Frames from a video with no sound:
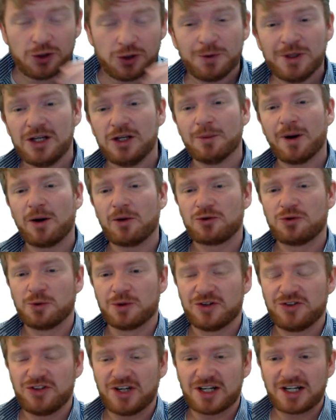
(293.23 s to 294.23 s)
me. You might also
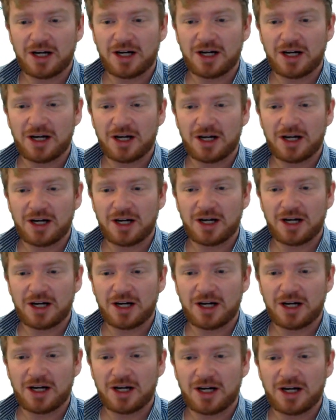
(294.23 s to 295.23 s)
want to check out your audio.
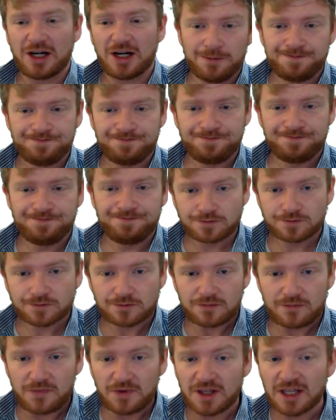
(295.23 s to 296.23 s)

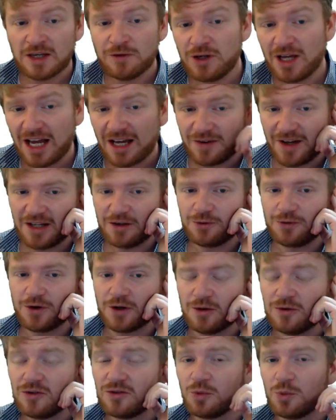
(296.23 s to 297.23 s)
If you have
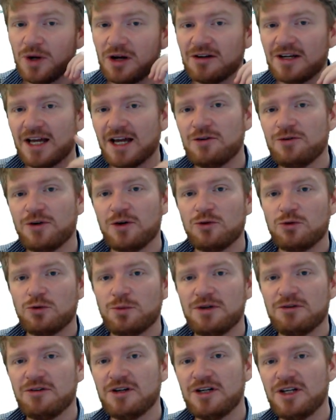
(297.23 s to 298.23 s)
headphones, wearing headphones would
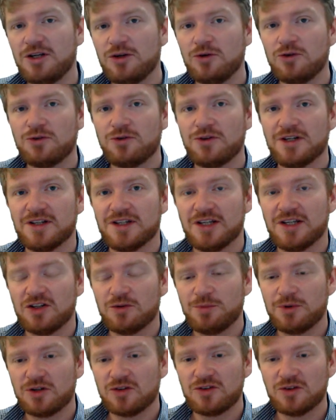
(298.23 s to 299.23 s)
be really useful in these
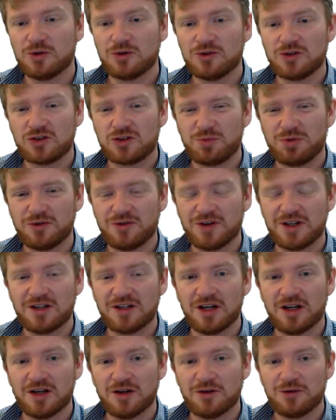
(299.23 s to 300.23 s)
because it will just
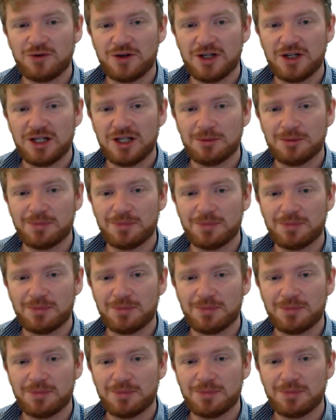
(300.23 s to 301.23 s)
prevent feedback.
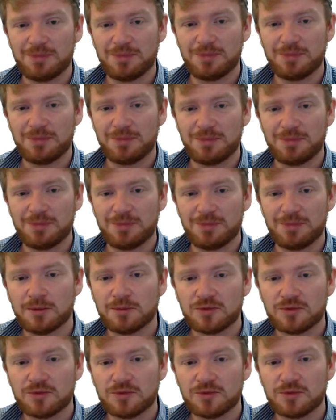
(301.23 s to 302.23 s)
So
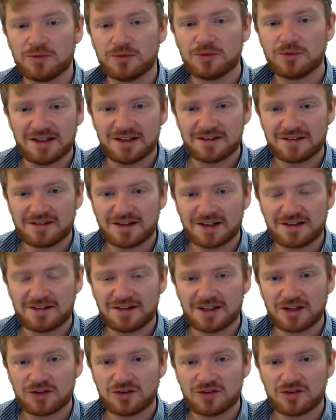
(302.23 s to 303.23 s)
again, in these
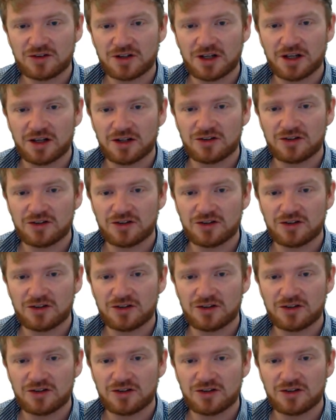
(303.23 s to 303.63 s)
settings, just